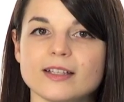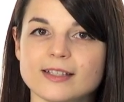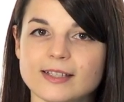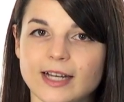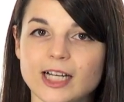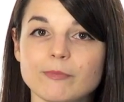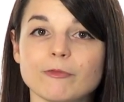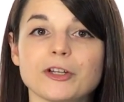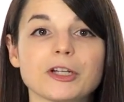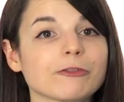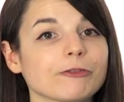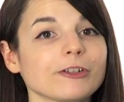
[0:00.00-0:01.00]
Sign up for
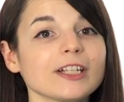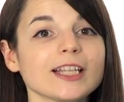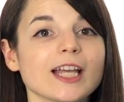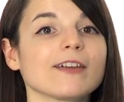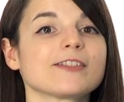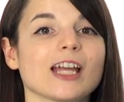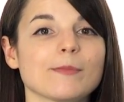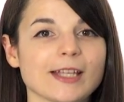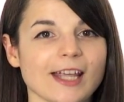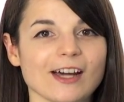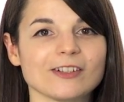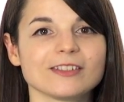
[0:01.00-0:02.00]
your free lifetime
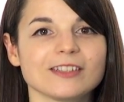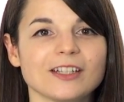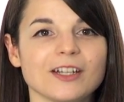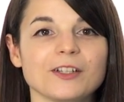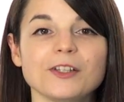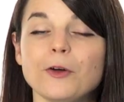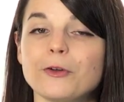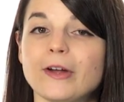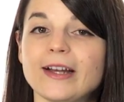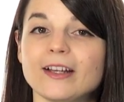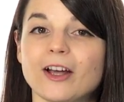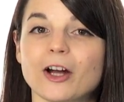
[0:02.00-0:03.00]
account. No
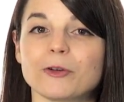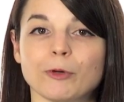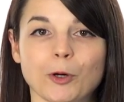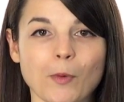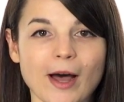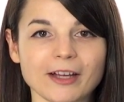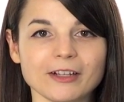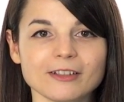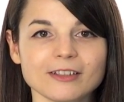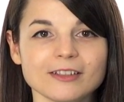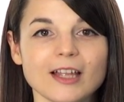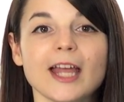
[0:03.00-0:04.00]
credit card required,
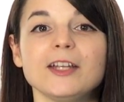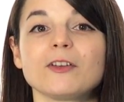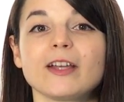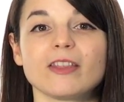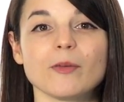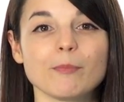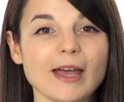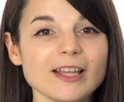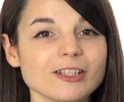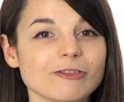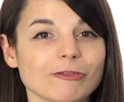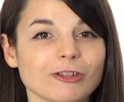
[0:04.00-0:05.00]
and you'll get the
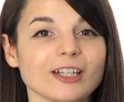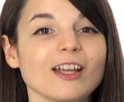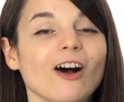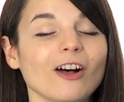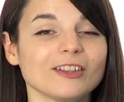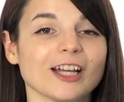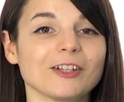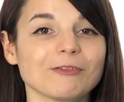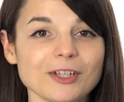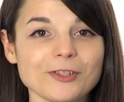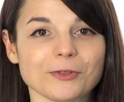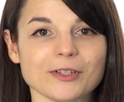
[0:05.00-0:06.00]
best free online
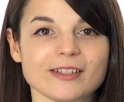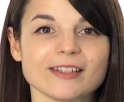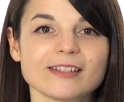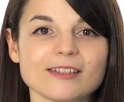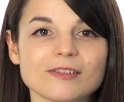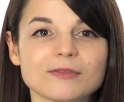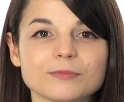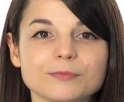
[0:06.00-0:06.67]
resources.